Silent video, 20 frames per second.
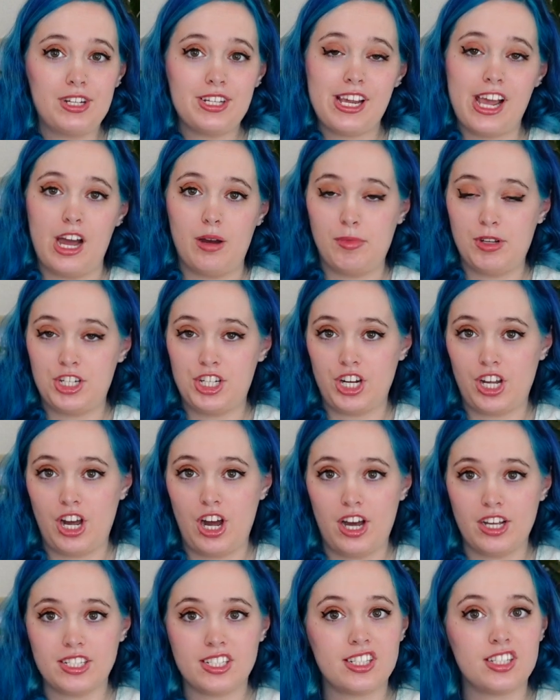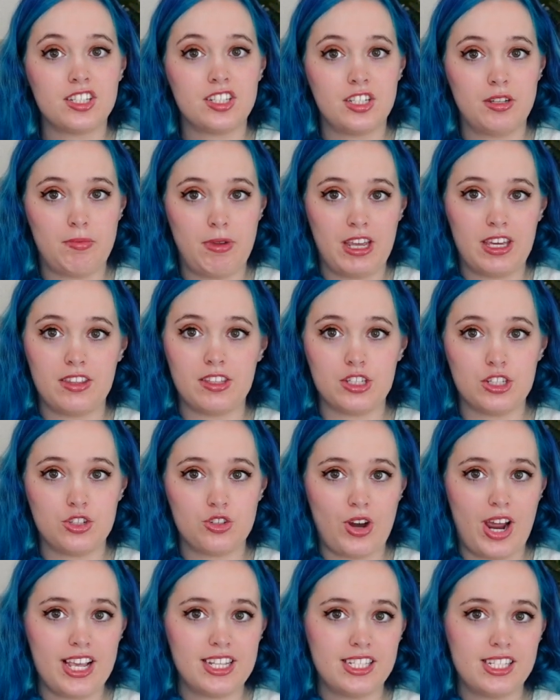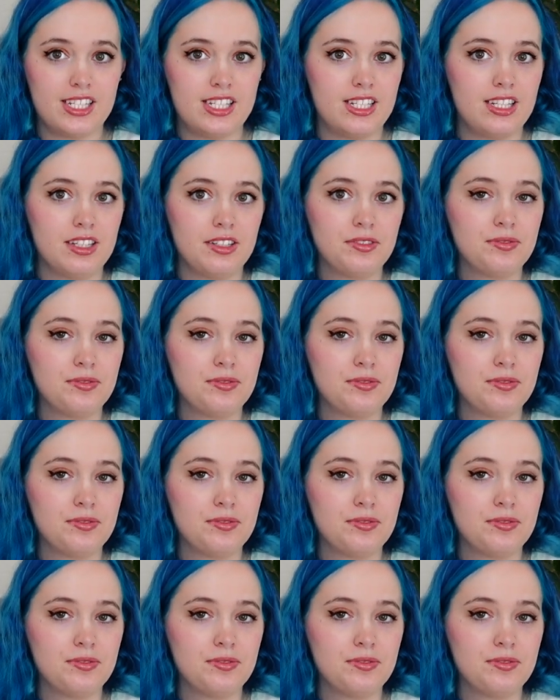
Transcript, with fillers: into how much it cost to make this dress.